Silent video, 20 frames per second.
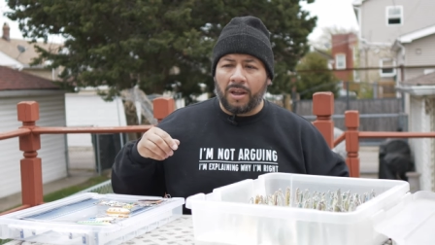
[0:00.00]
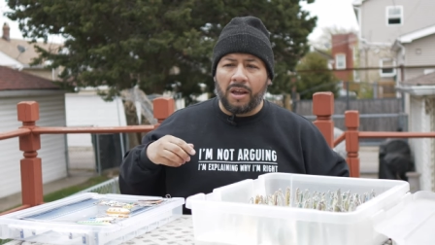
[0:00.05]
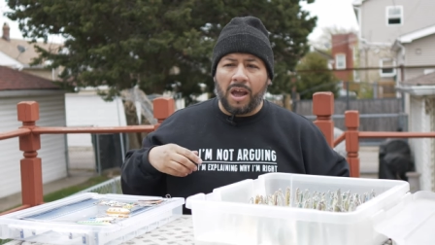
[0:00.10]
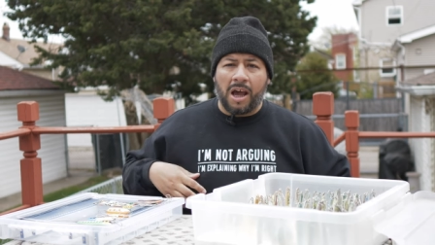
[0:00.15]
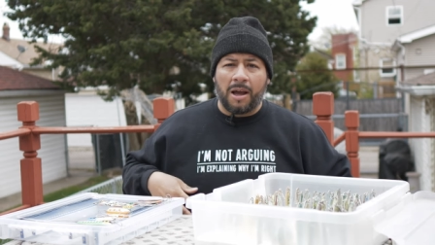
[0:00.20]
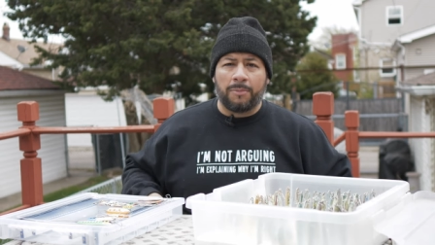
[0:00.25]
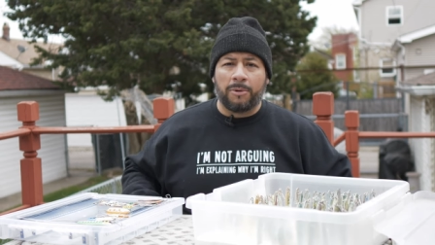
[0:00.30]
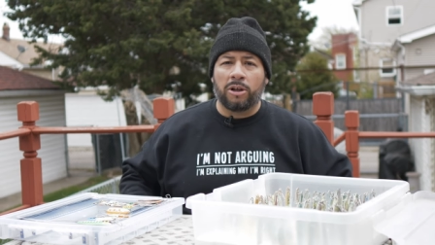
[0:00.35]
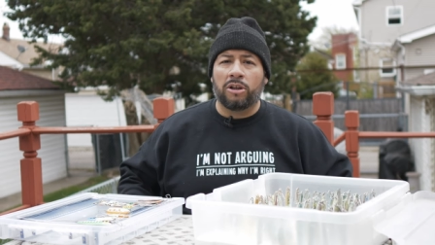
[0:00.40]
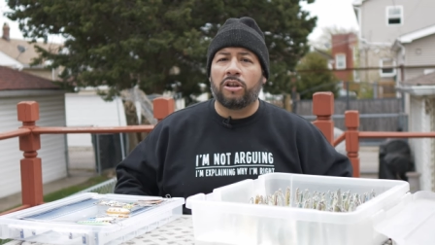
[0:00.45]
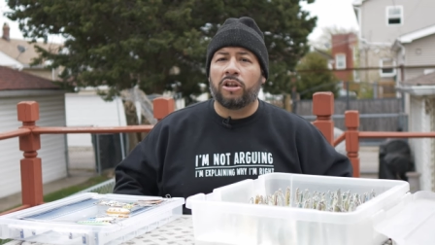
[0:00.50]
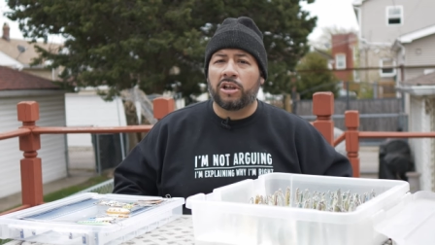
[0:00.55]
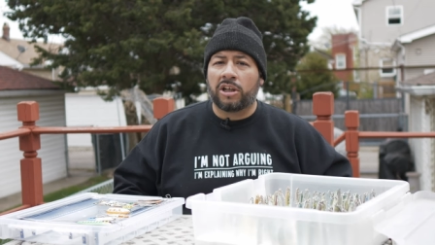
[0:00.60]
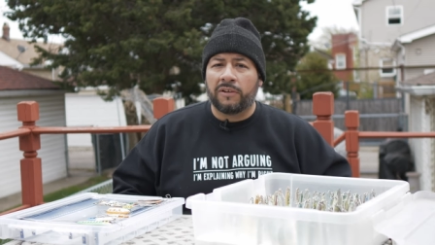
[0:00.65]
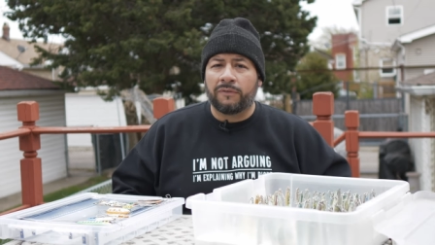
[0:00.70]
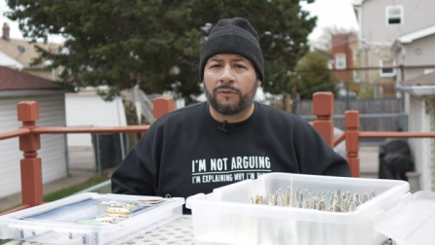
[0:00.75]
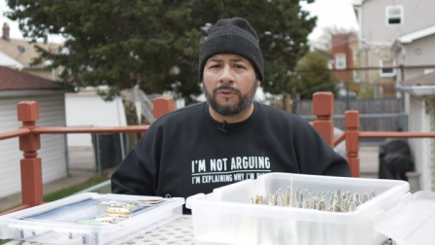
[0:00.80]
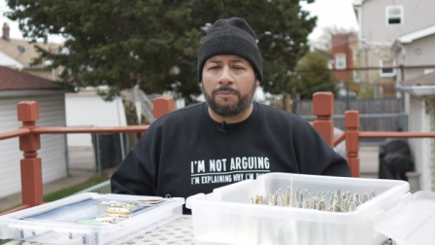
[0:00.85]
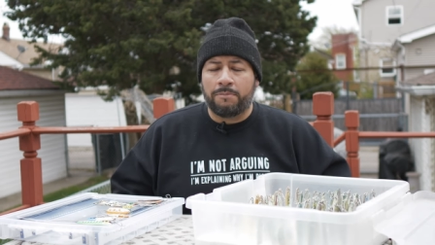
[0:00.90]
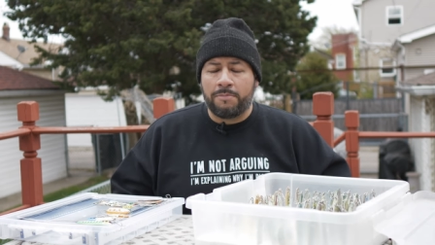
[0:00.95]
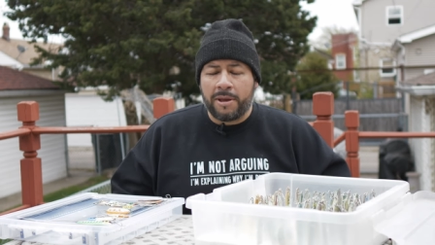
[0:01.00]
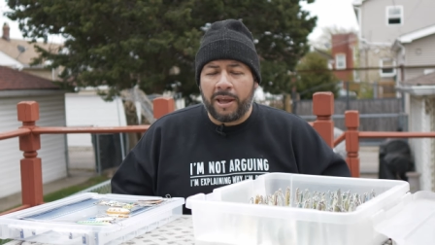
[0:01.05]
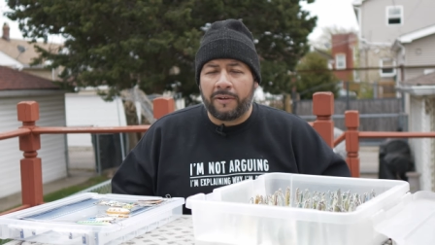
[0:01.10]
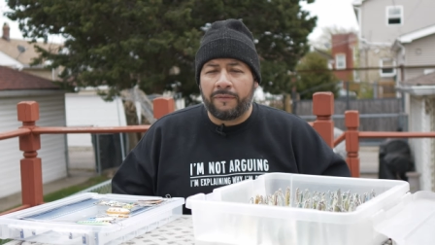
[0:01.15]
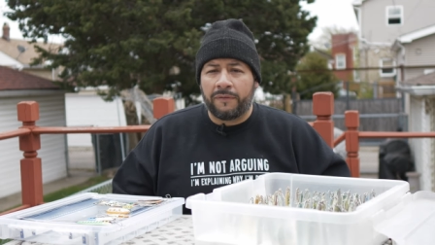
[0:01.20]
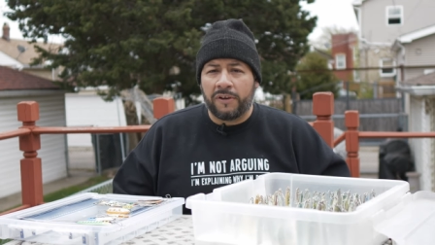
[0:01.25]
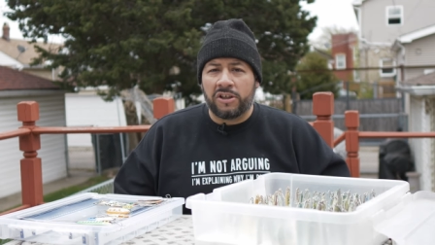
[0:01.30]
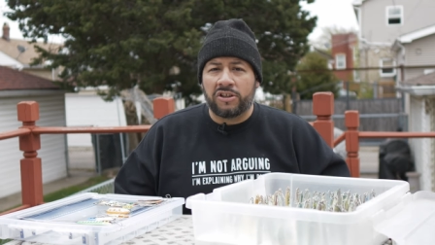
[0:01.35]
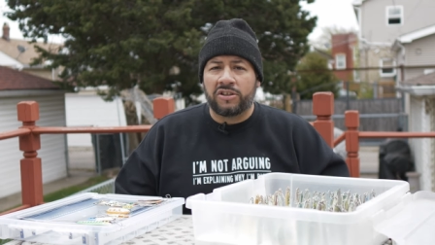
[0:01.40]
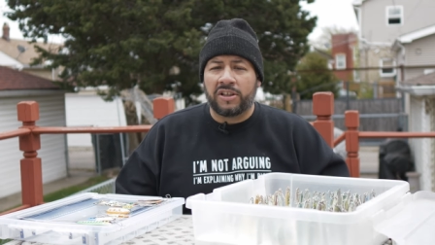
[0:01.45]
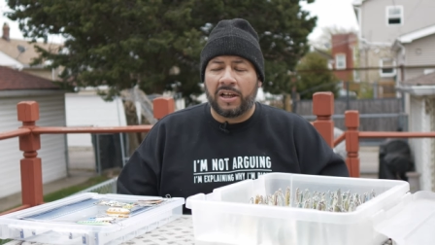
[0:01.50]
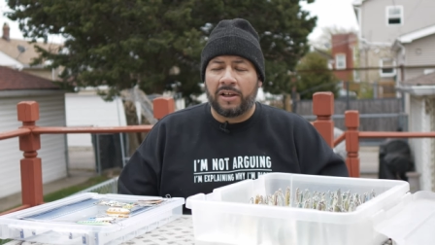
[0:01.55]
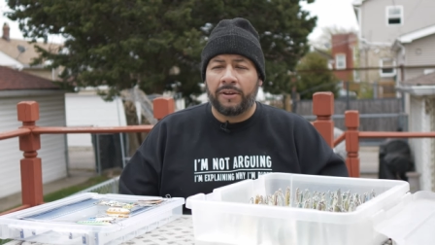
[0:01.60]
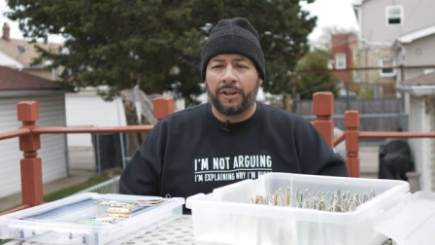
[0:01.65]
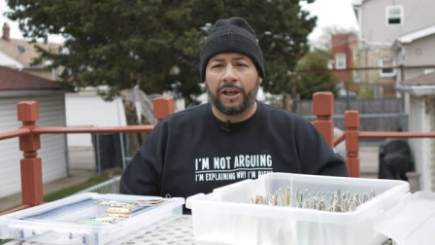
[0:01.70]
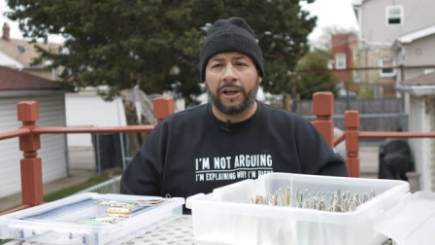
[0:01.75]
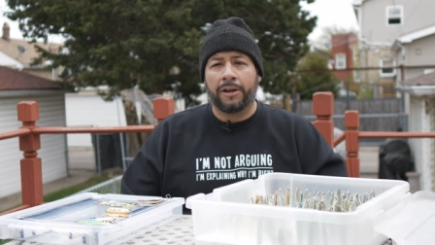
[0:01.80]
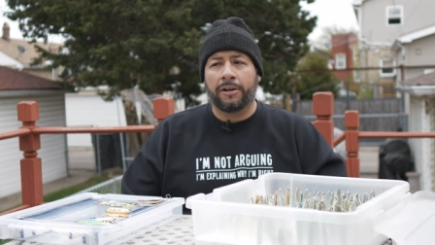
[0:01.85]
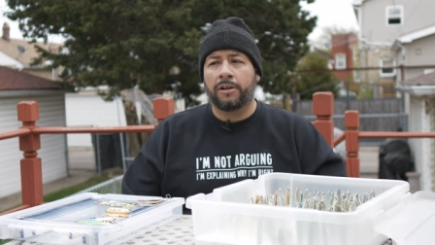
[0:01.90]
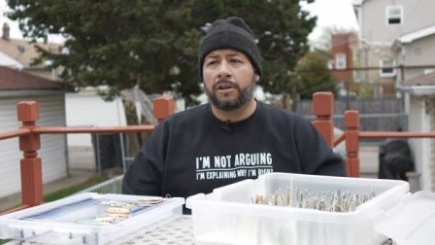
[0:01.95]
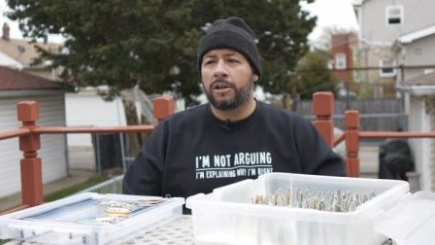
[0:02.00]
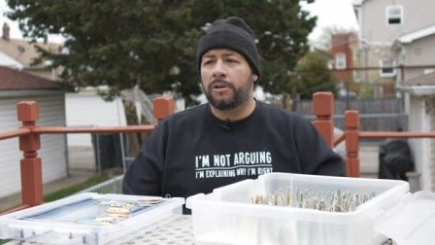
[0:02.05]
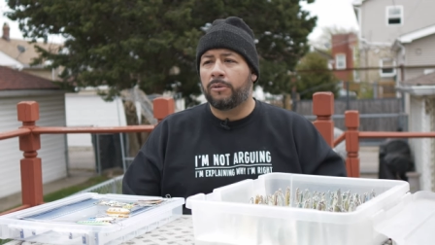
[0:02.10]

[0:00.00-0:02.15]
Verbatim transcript: um, you're looking for big fish down there,